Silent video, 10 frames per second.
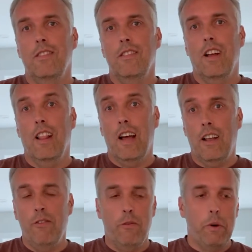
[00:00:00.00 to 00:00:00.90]
a
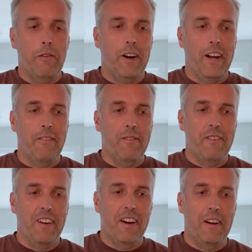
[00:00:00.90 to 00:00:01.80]
lot with my wife.
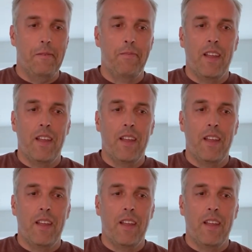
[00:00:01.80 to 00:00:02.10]
I